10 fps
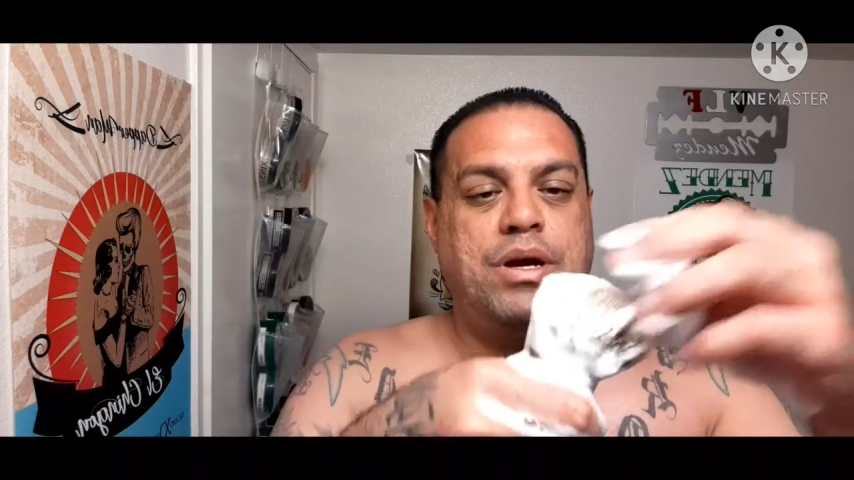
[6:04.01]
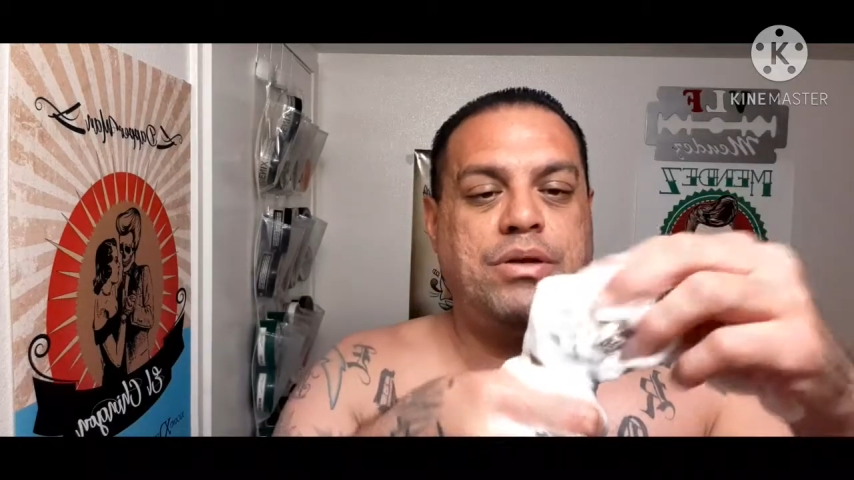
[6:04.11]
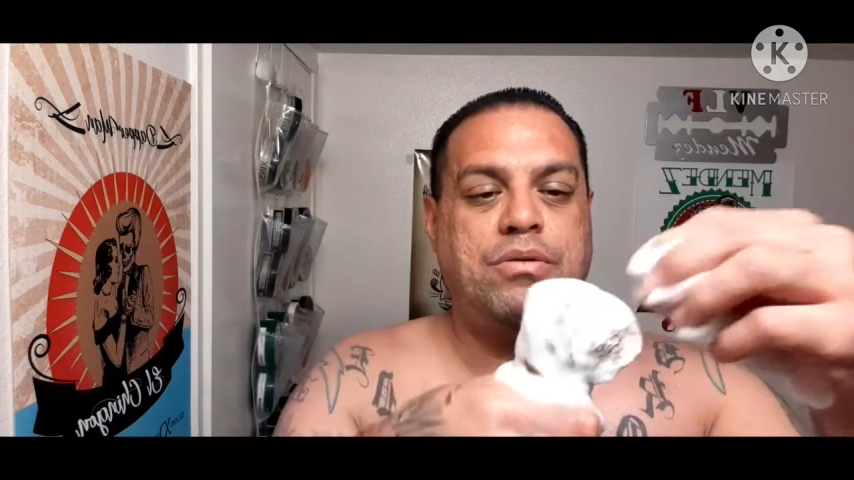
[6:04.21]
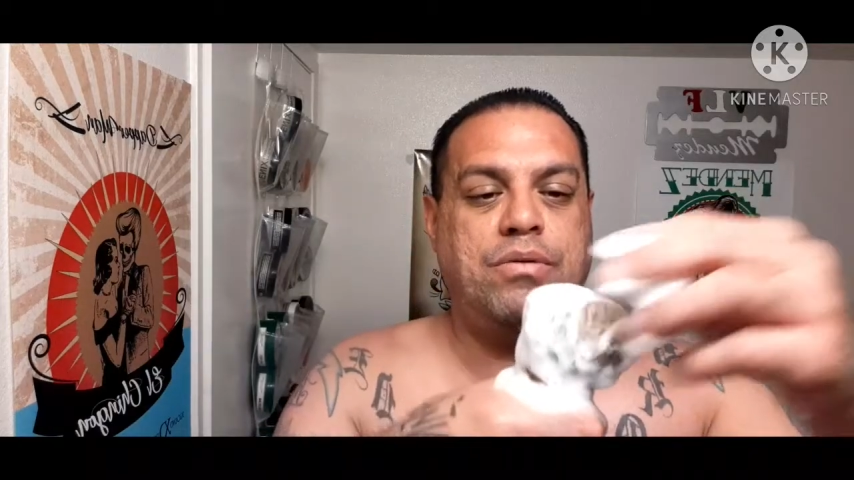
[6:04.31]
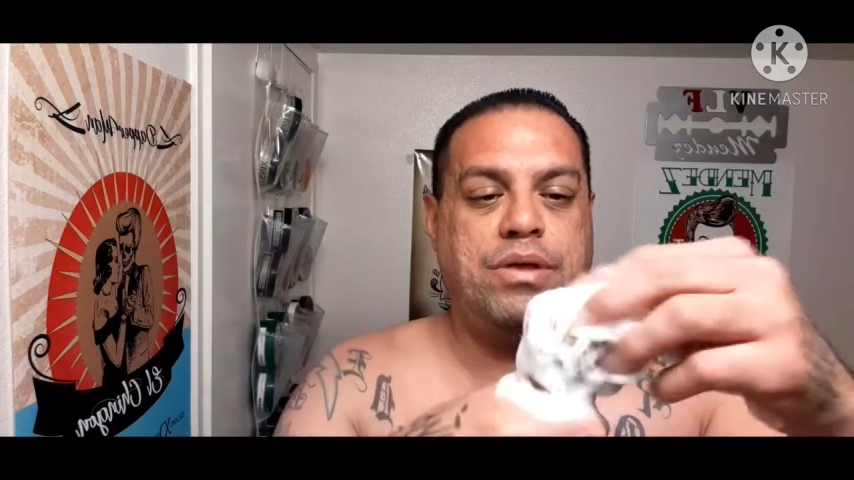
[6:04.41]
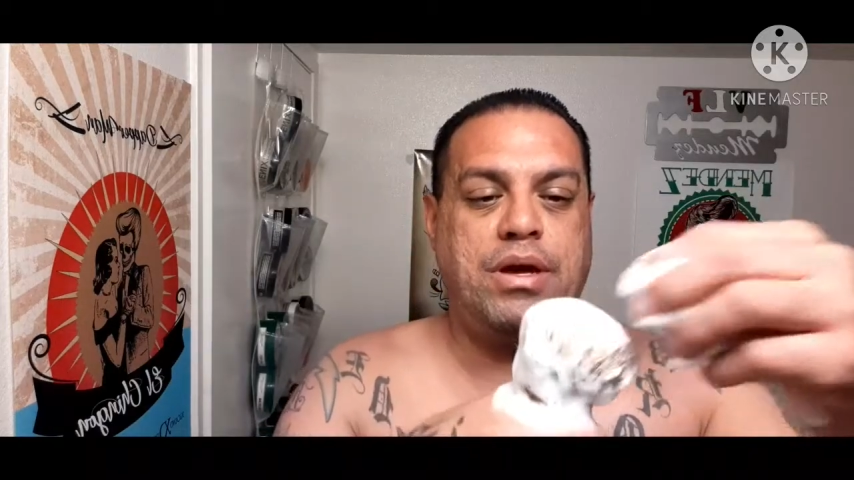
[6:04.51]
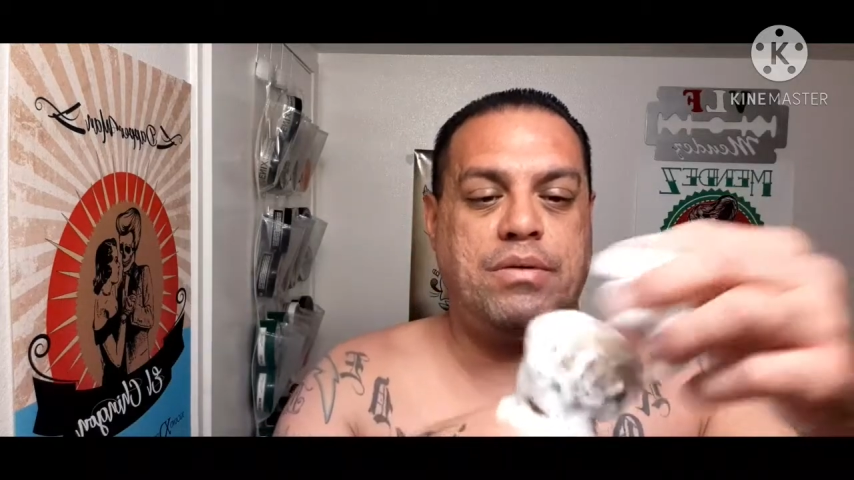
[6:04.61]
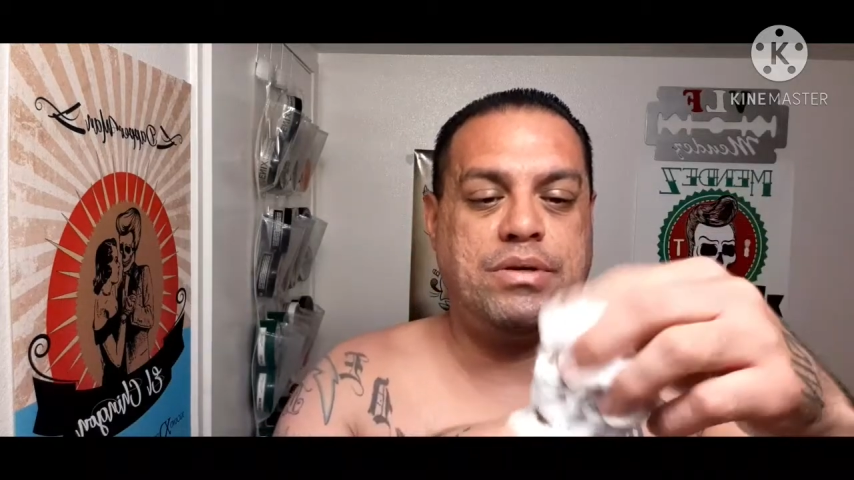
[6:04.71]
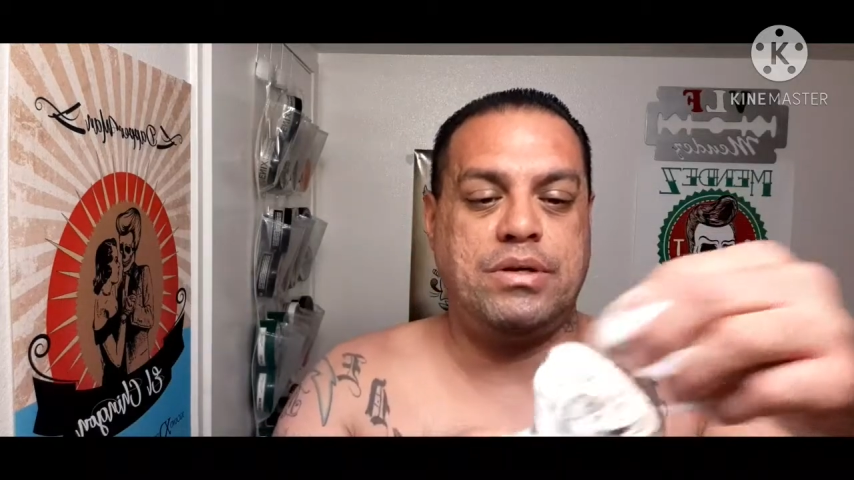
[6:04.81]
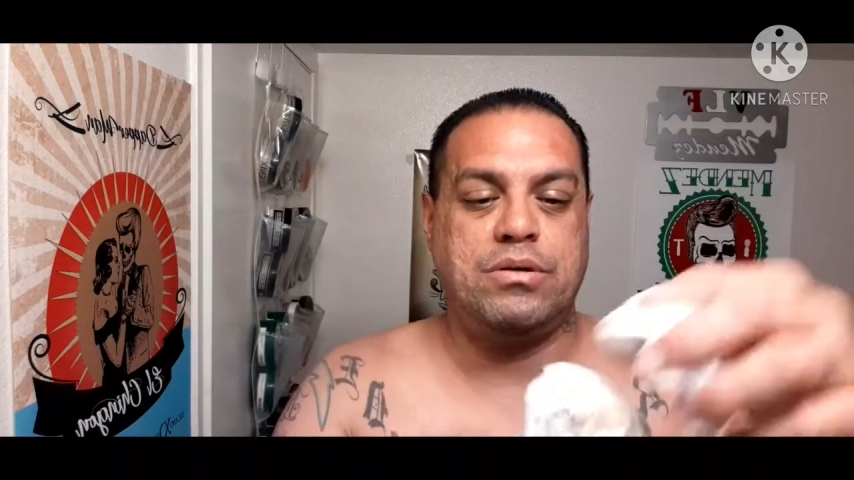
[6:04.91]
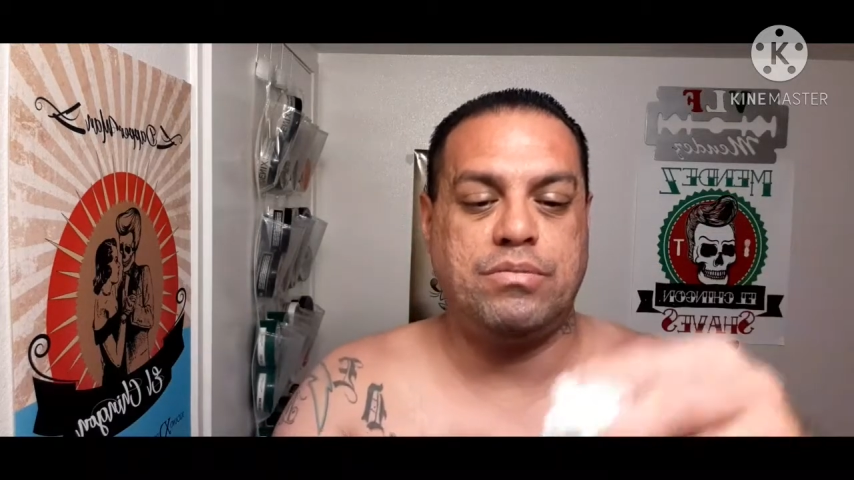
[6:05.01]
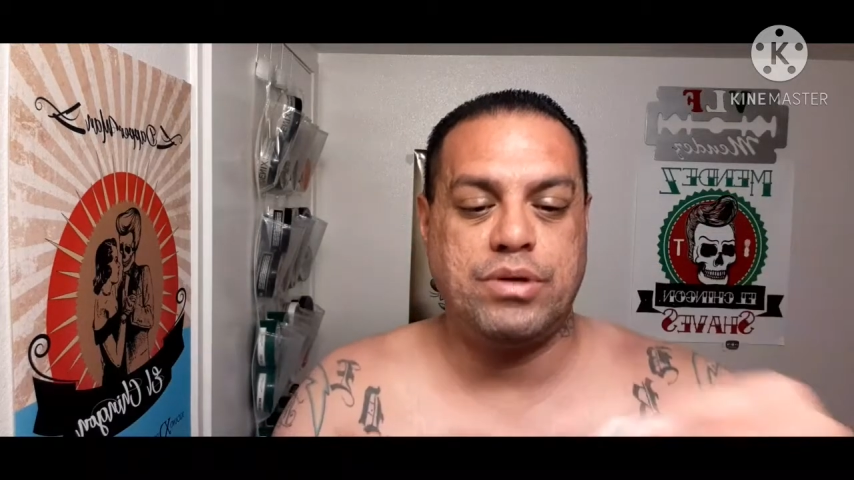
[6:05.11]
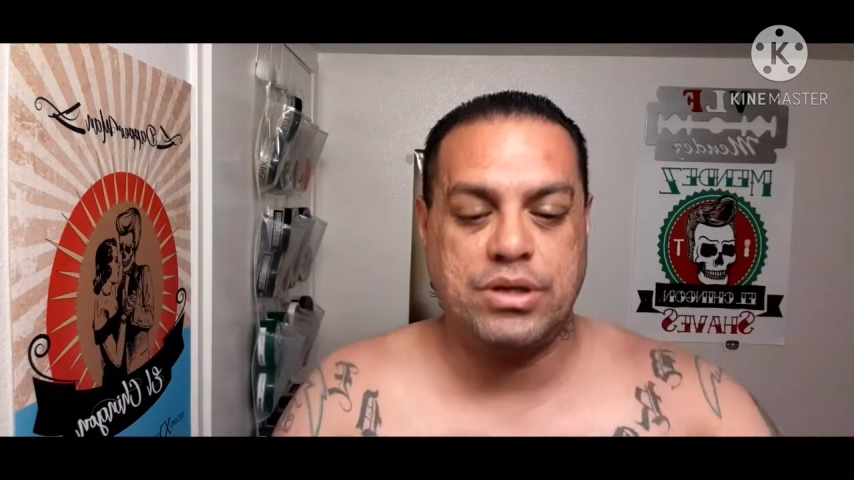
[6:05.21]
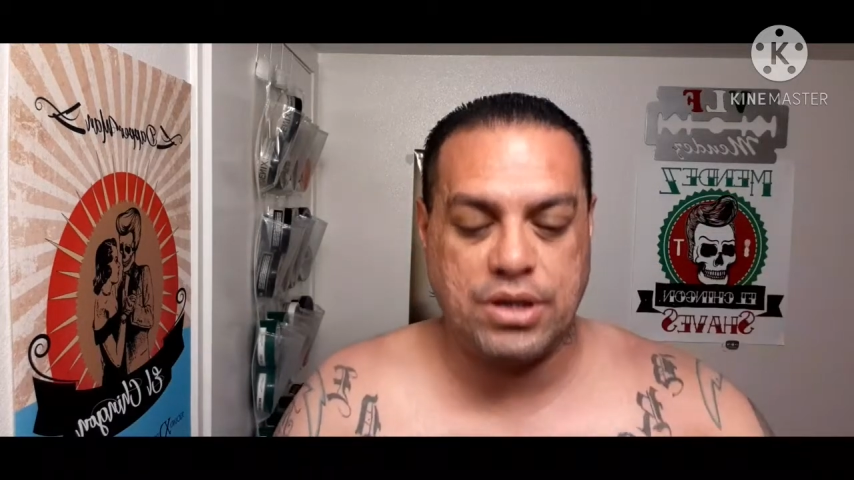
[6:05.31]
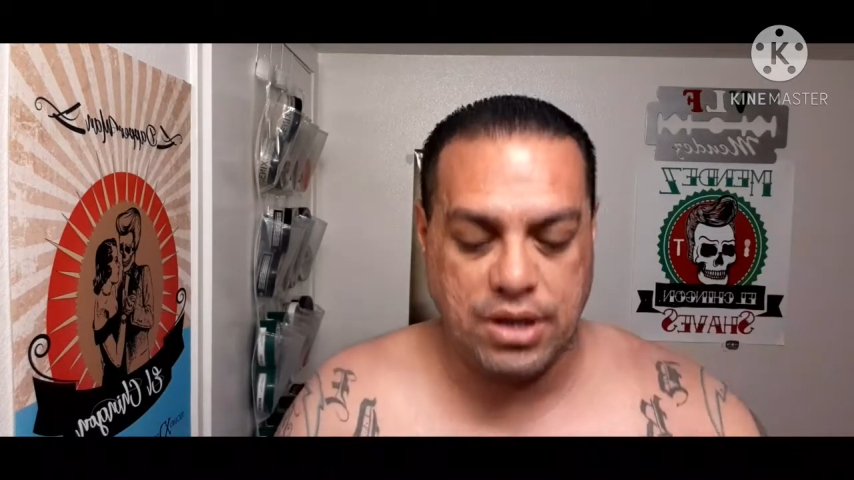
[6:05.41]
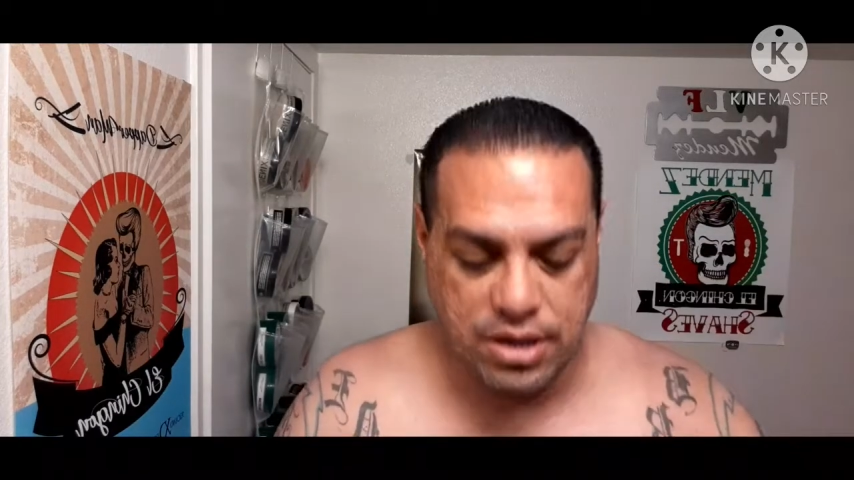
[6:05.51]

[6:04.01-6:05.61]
do with every single brush